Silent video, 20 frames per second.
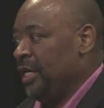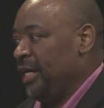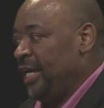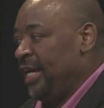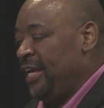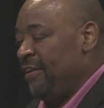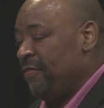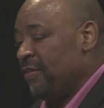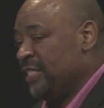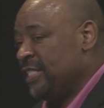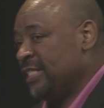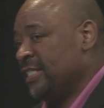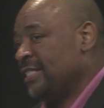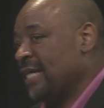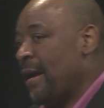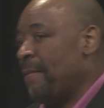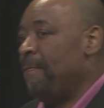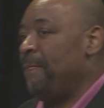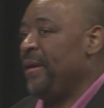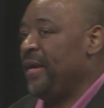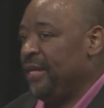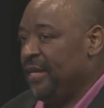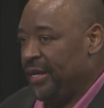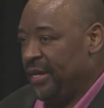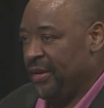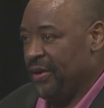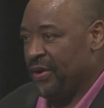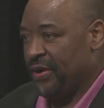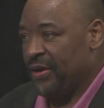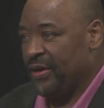Even since I've been
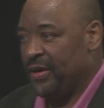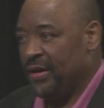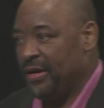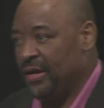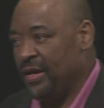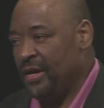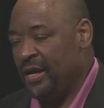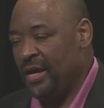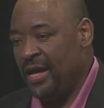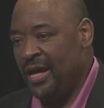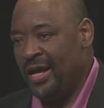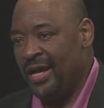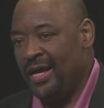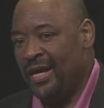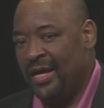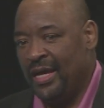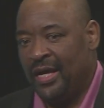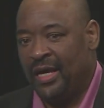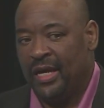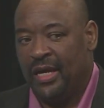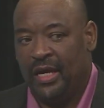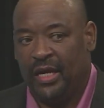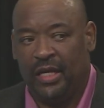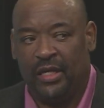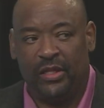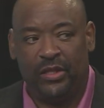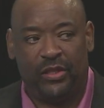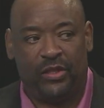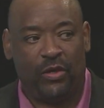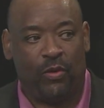here,
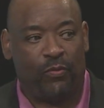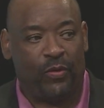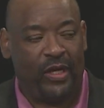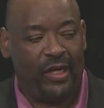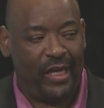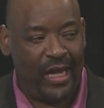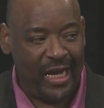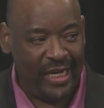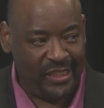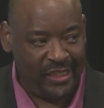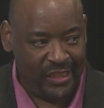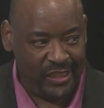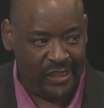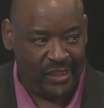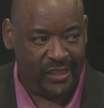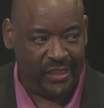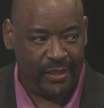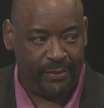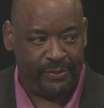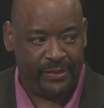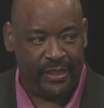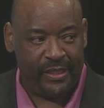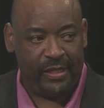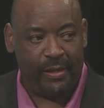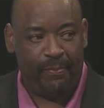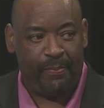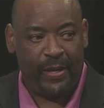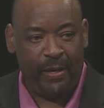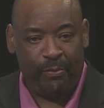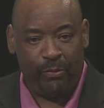the relationships and the
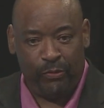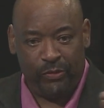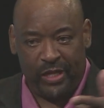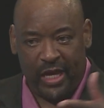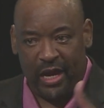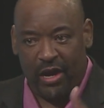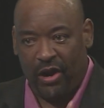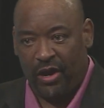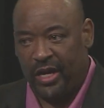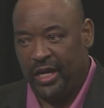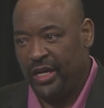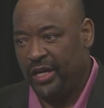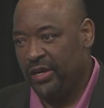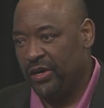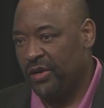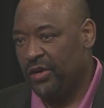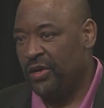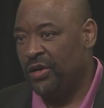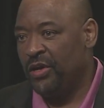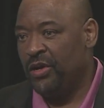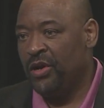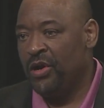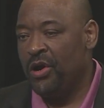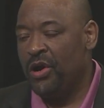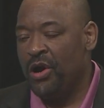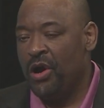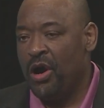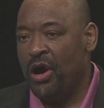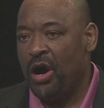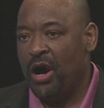people that are here
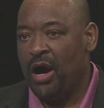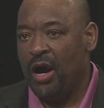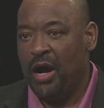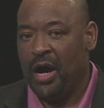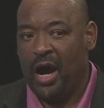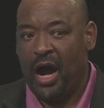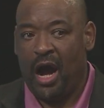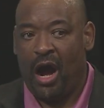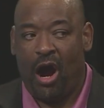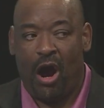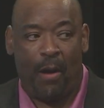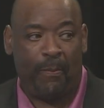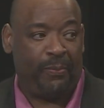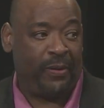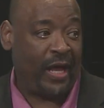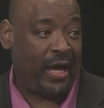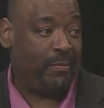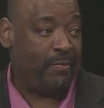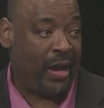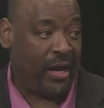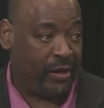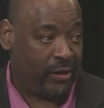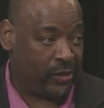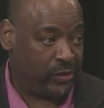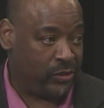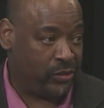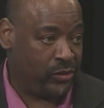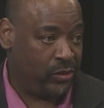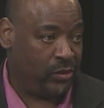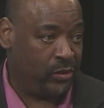are
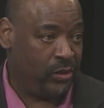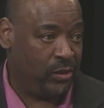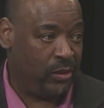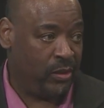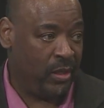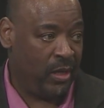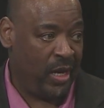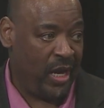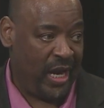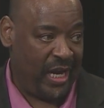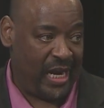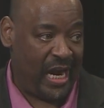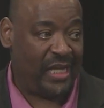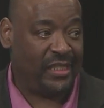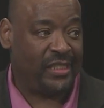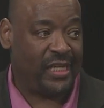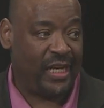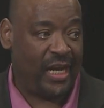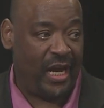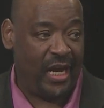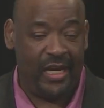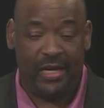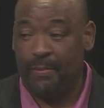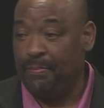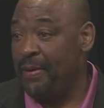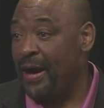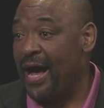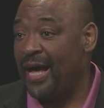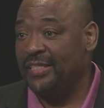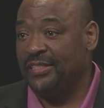playmakers. And I say that in a
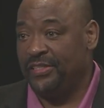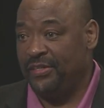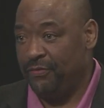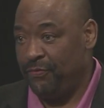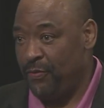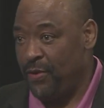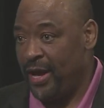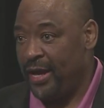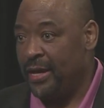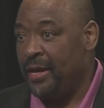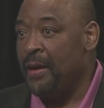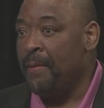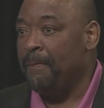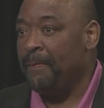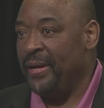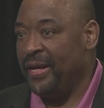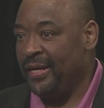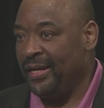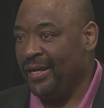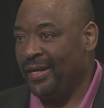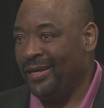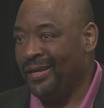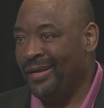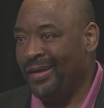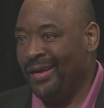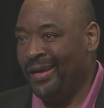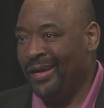positive way, meaning